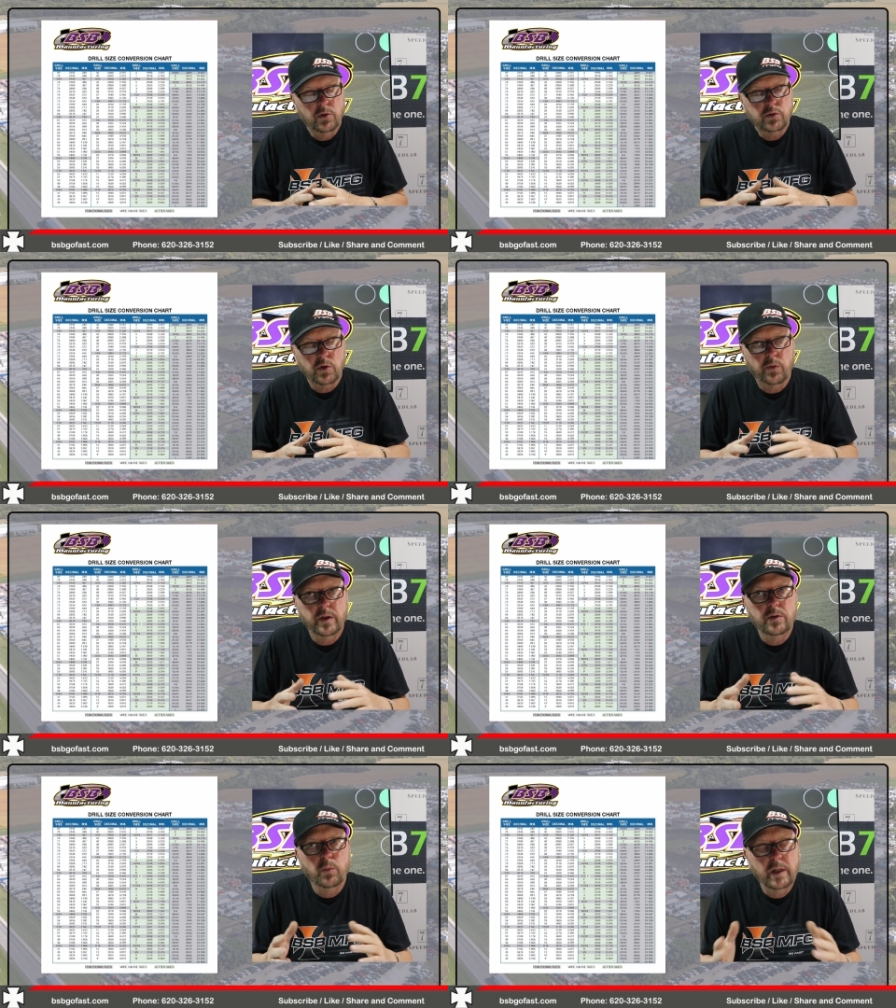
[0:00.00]
So
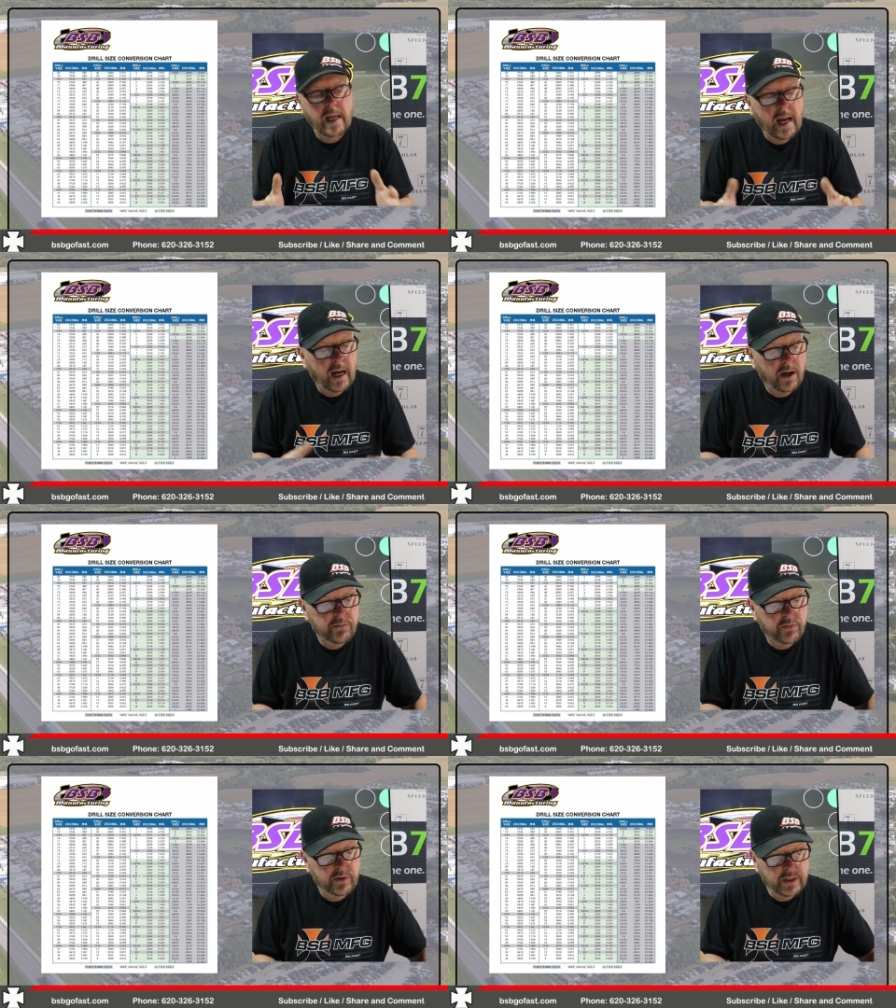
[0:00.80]
then we
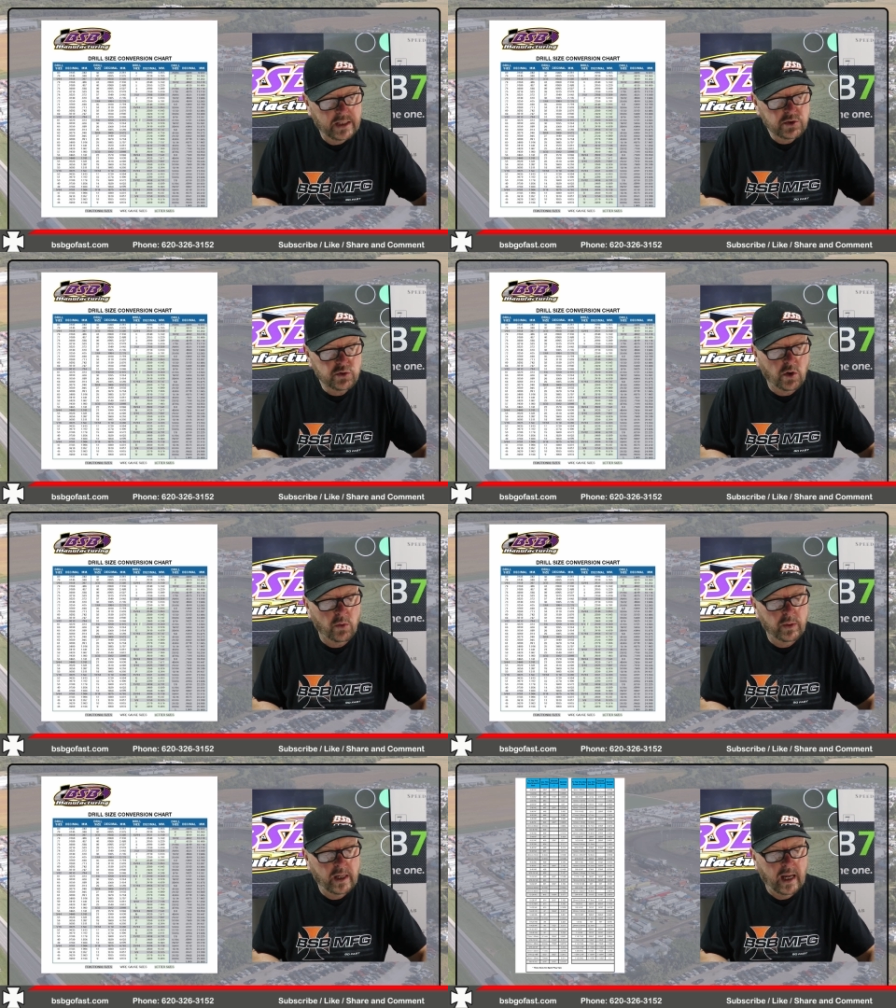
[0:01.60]
have, the next
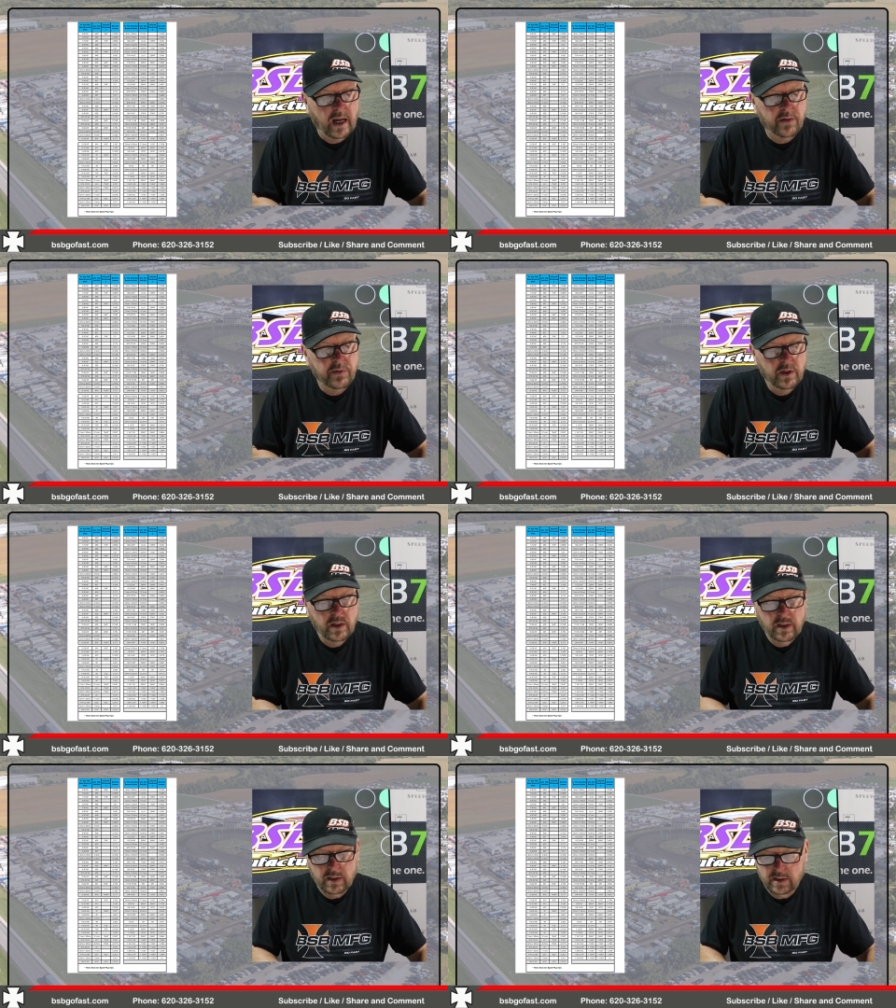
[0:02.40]
chart we have
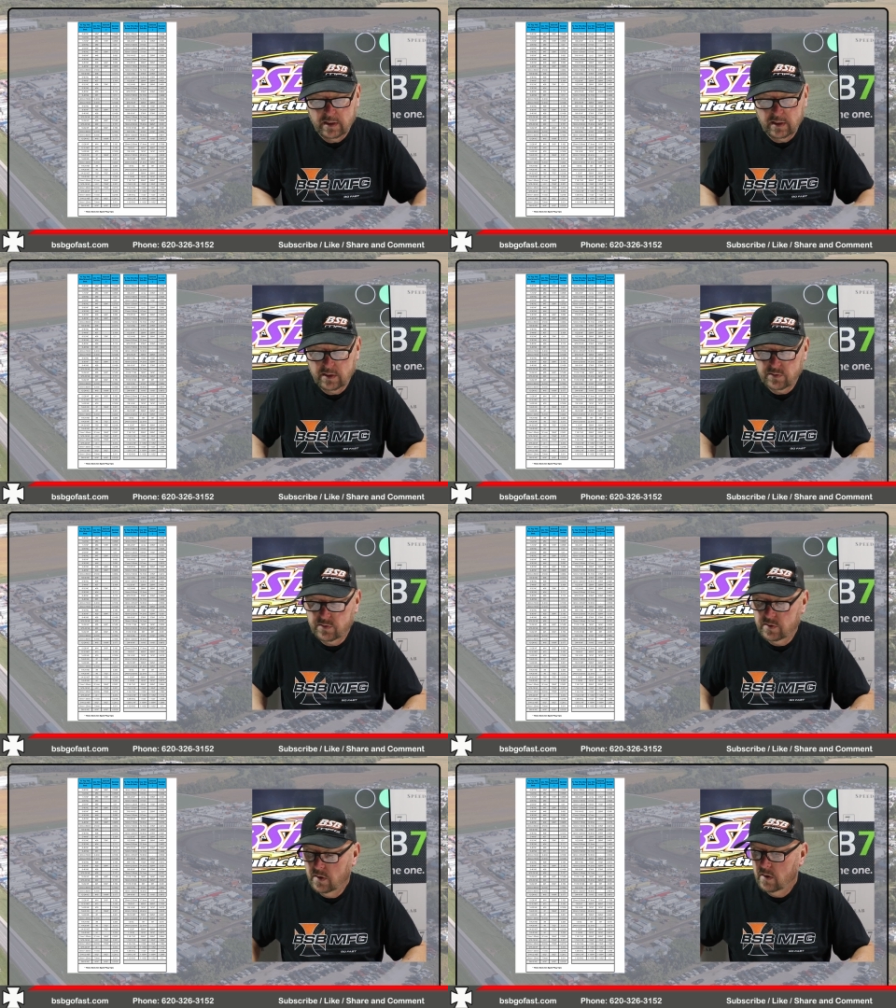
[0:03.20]
is